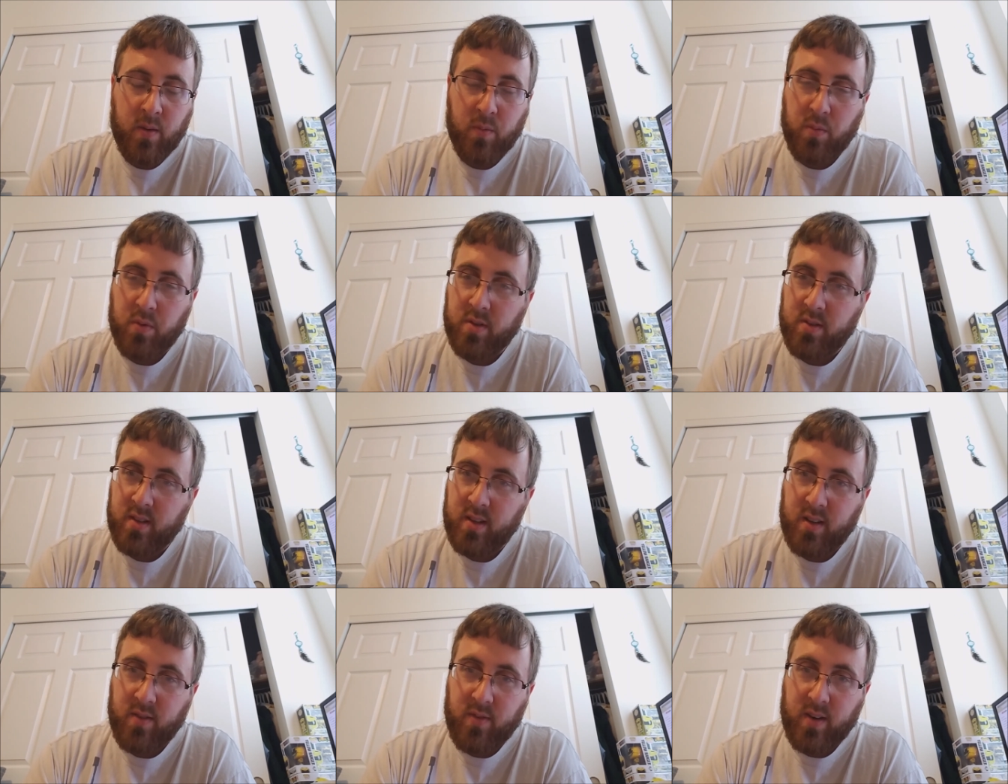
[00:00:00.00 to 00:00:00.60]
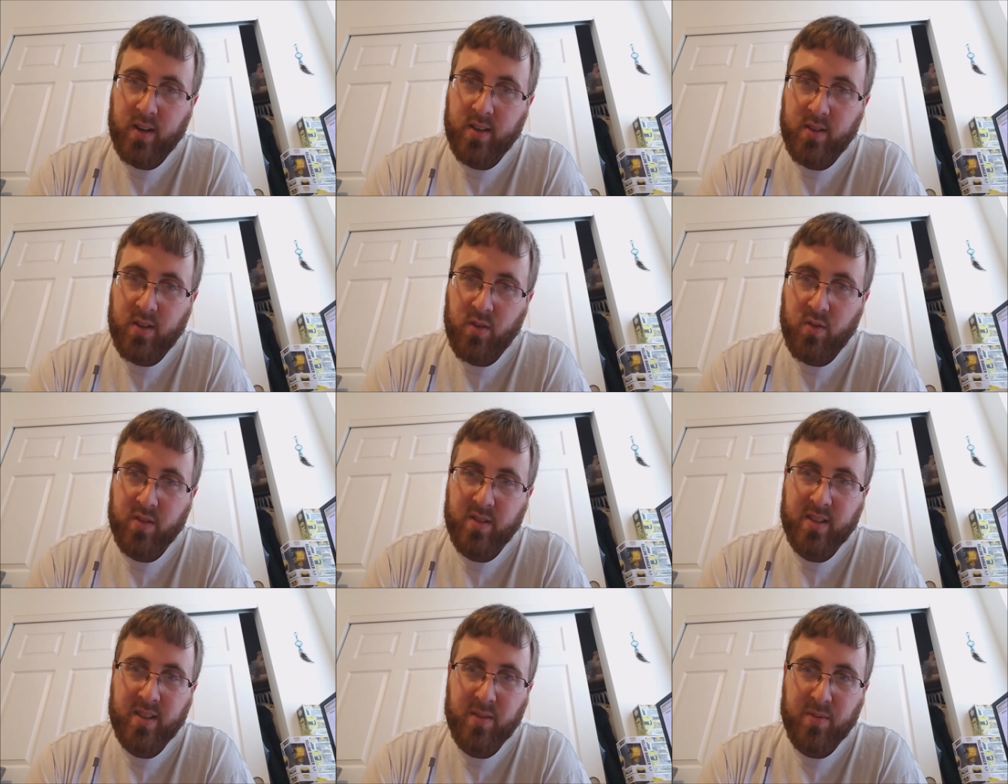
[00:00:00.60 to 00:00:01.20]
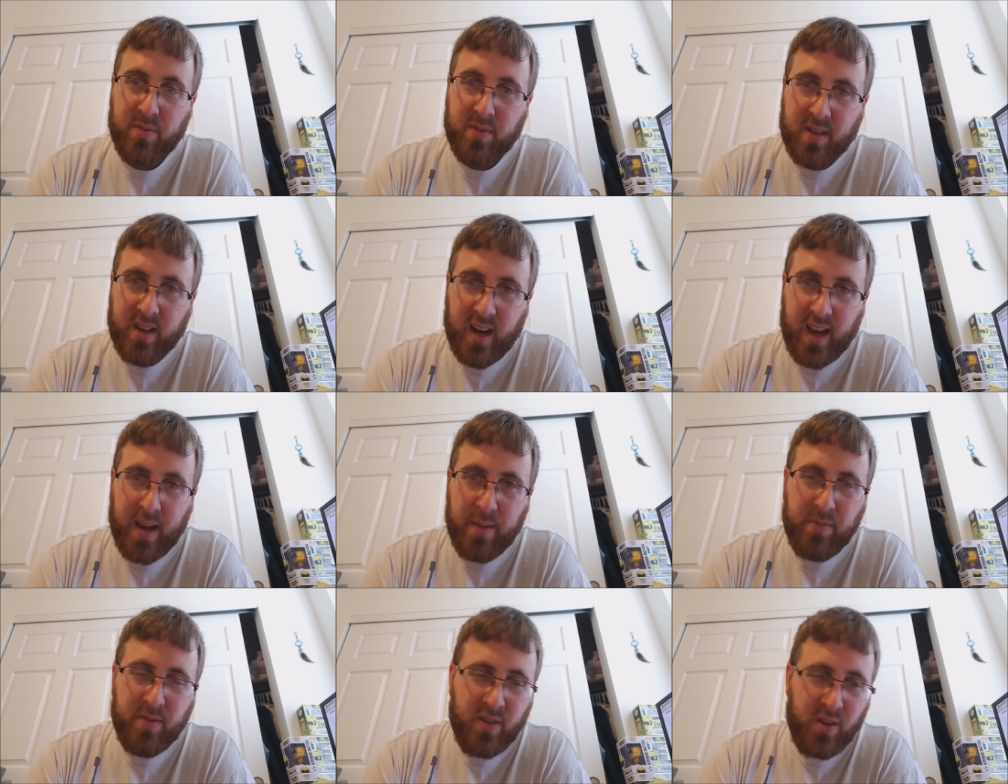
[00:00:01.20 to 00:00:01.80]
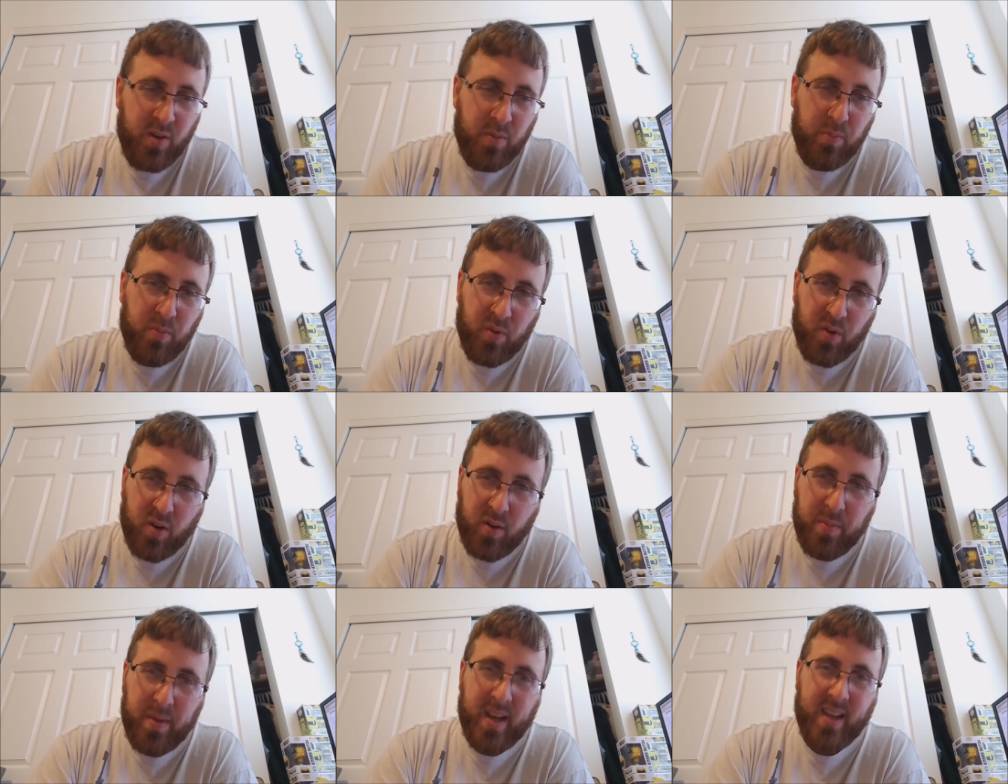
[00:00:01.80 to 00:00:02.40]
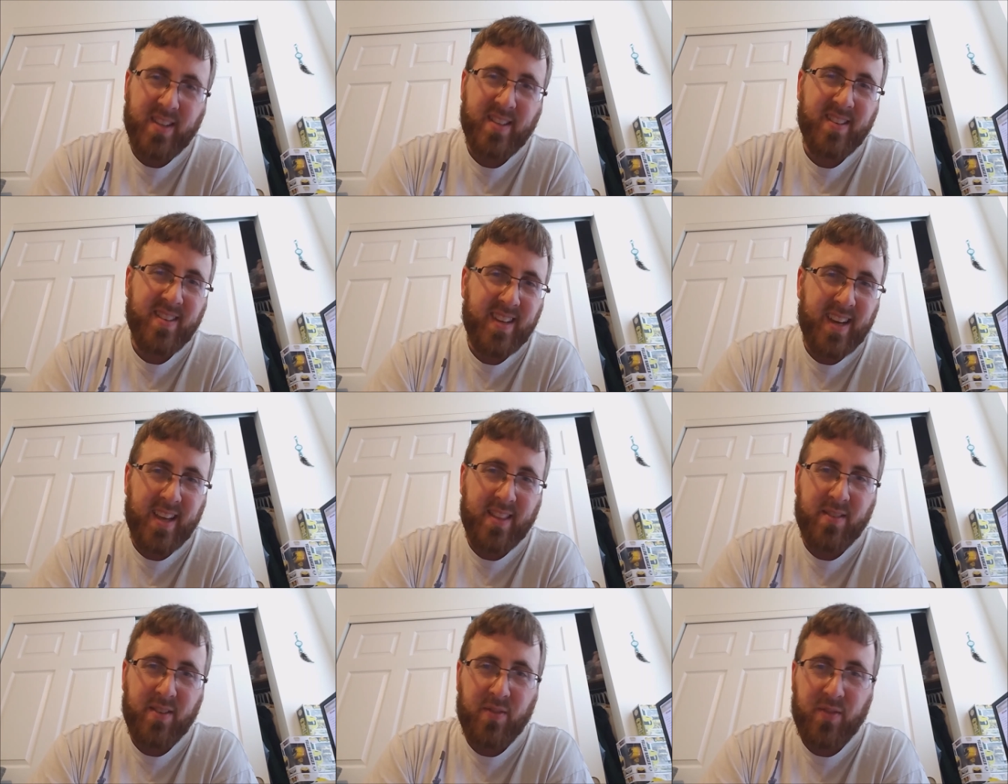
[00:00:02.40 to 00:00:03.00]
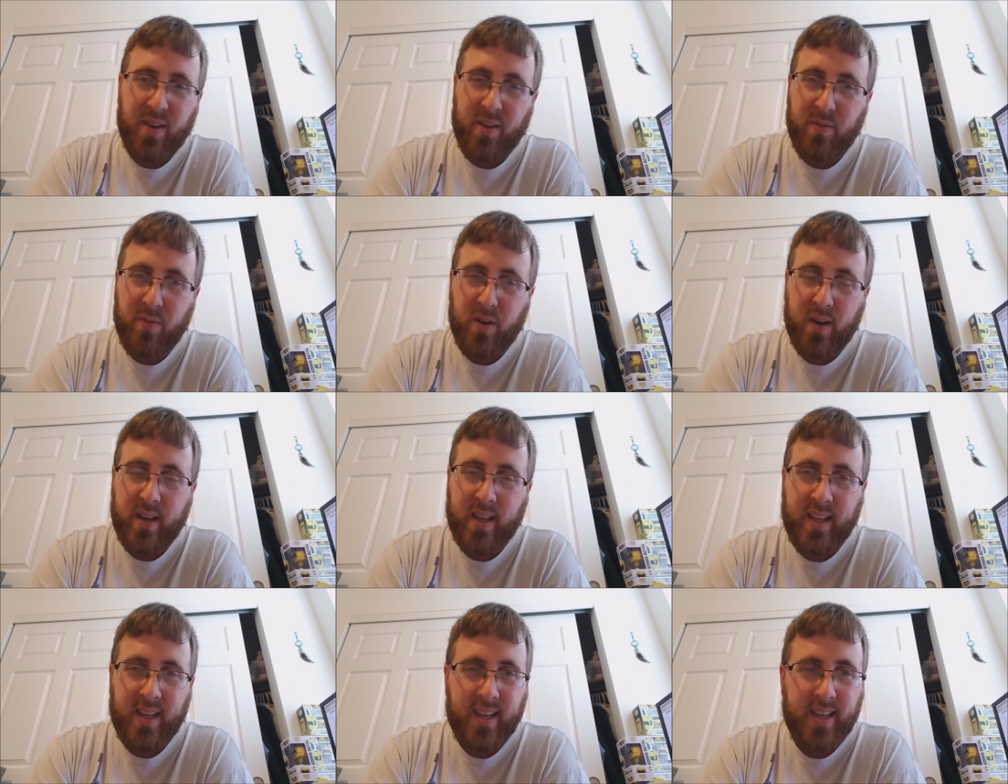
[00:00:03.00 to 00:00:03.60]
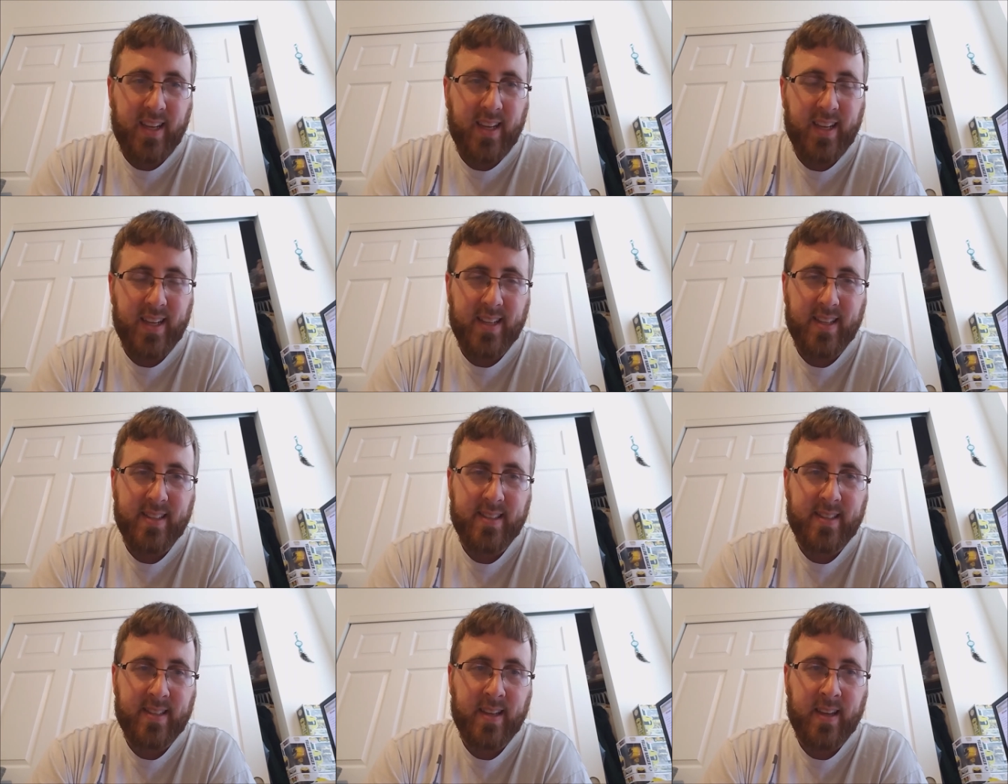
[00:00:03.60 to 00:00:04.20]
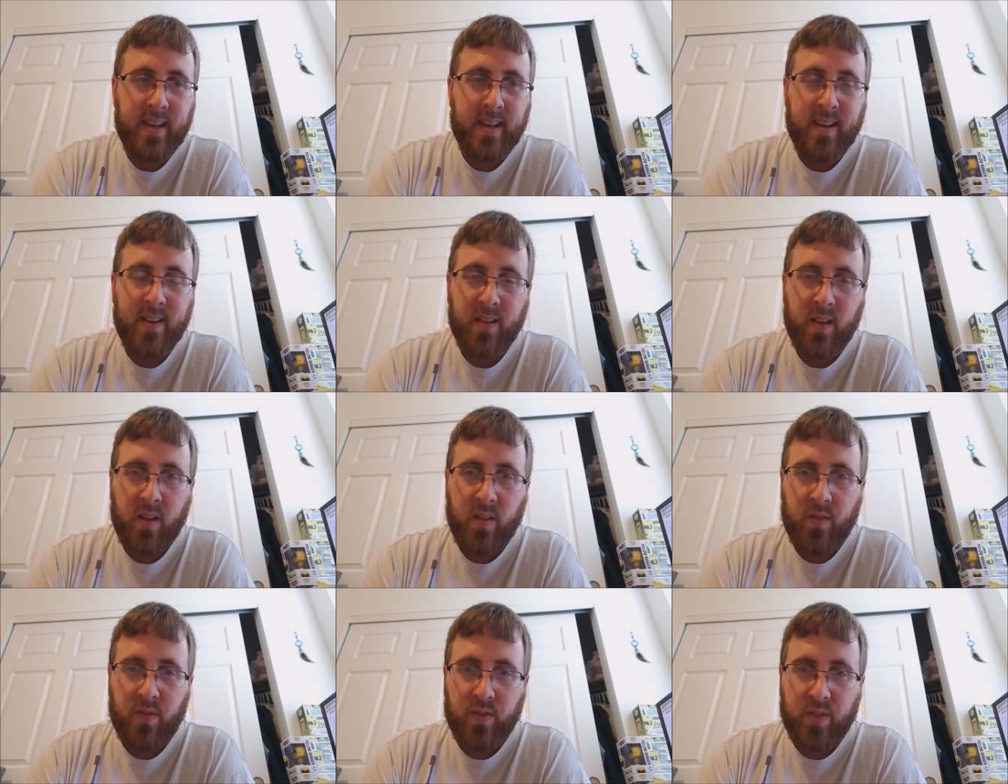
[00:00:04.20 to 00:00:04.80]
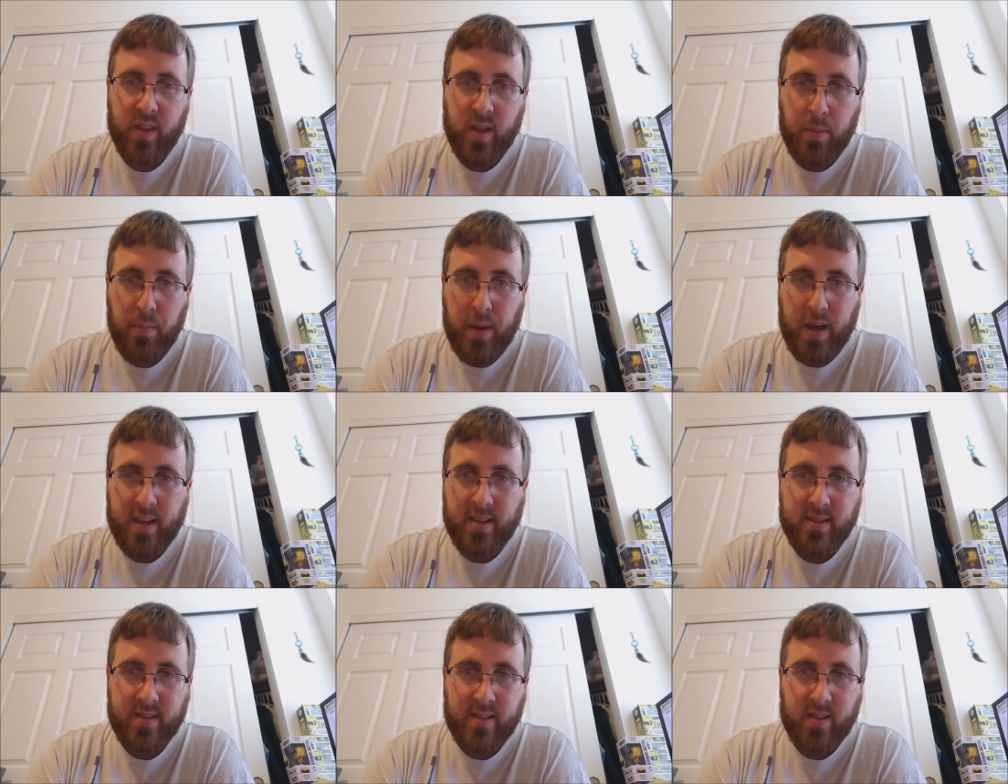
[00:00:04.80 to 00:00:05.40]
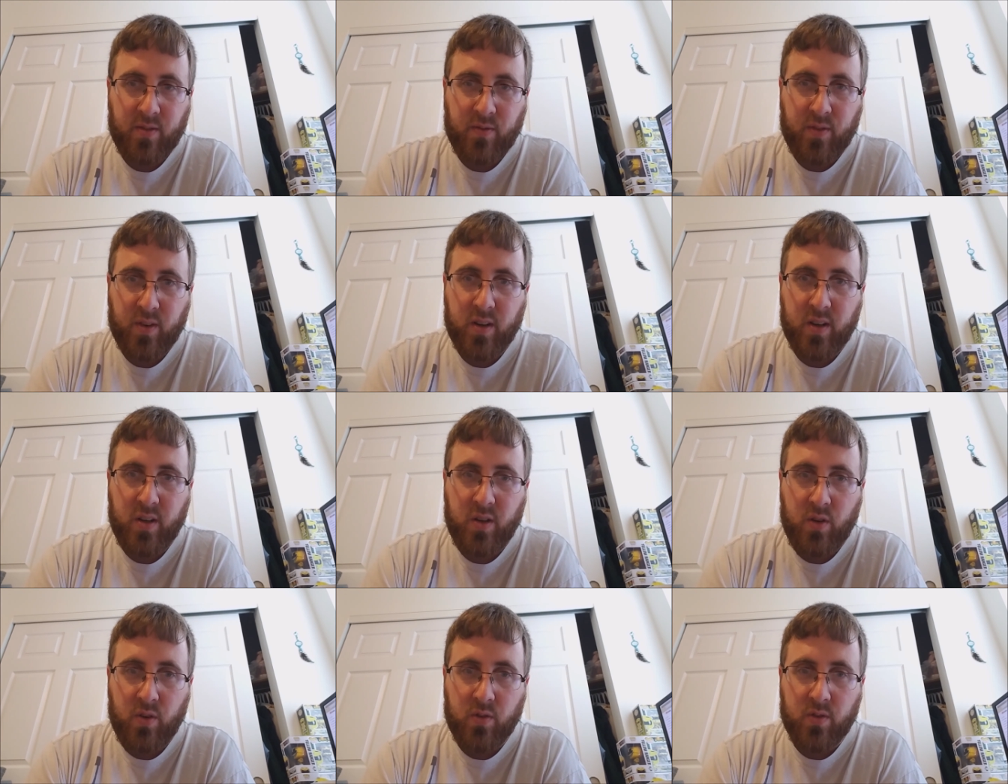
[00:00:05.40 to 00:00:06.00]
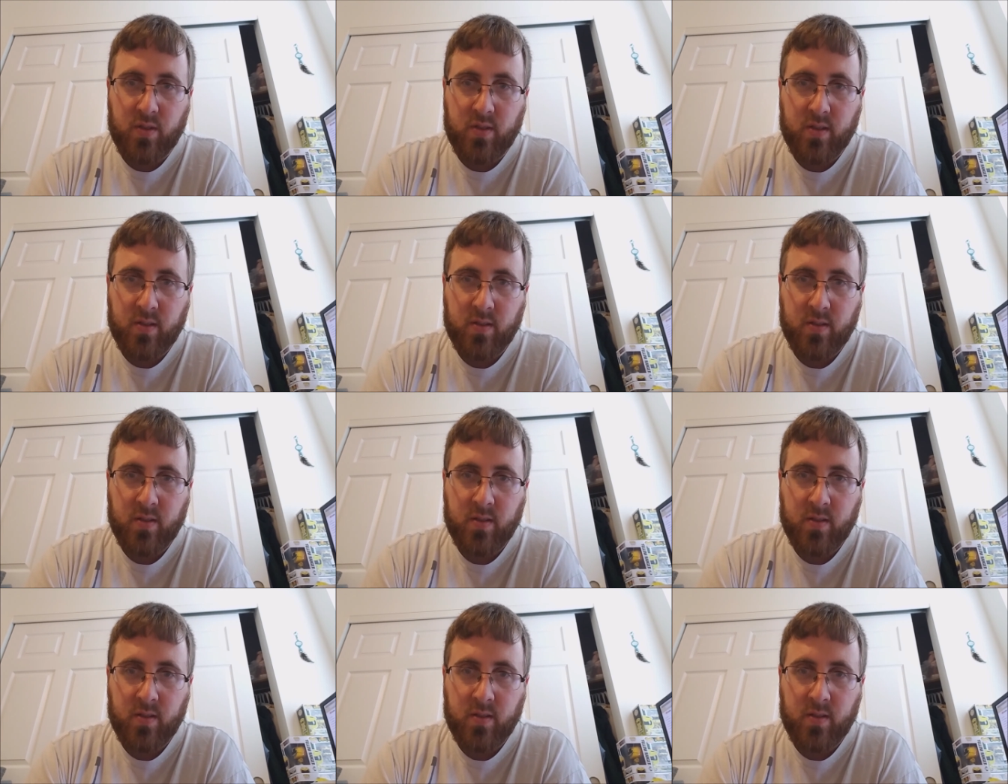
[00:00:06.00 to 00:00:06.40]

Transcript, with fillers: We'll see you very soon. Subscribe to Portal Master 9351. He is the best for news.